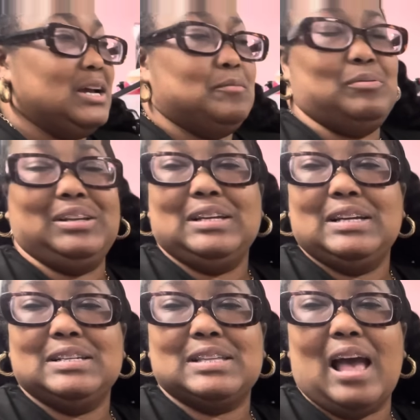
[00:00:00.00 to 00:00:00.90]

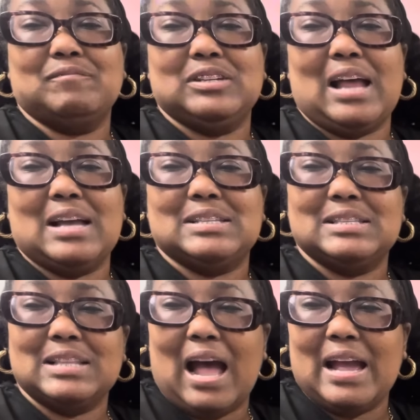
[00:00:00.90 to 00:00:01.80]
Please have a nice
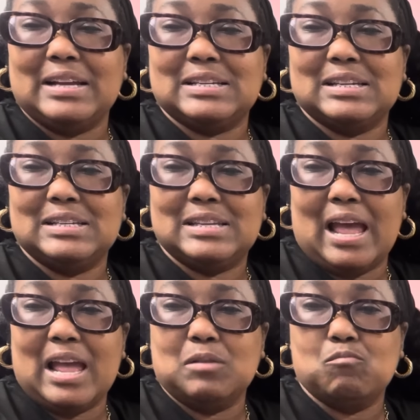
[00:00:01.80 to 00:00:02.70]
night,
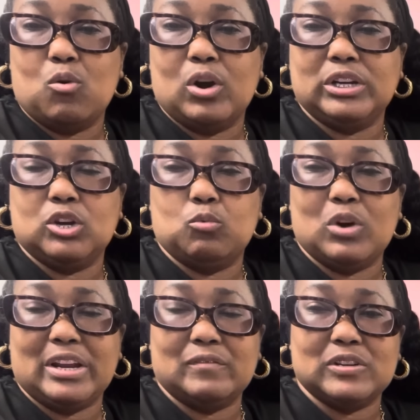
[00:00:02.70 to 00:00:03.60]
day, morning, or
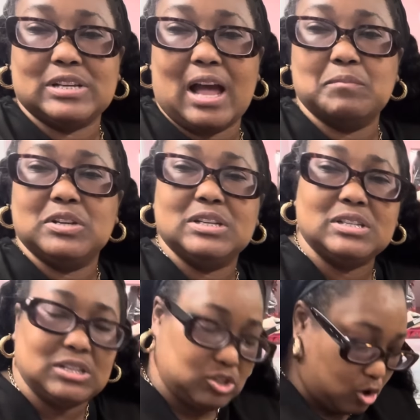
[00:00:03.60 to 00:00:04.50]
whatever time it is
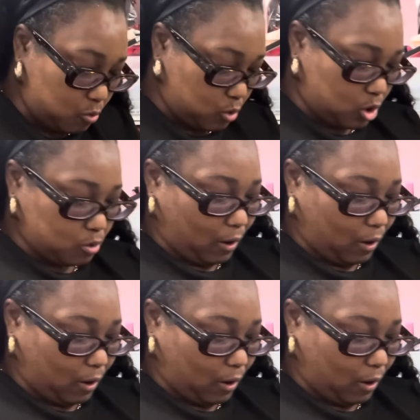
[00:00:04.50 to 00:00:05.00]
in your world.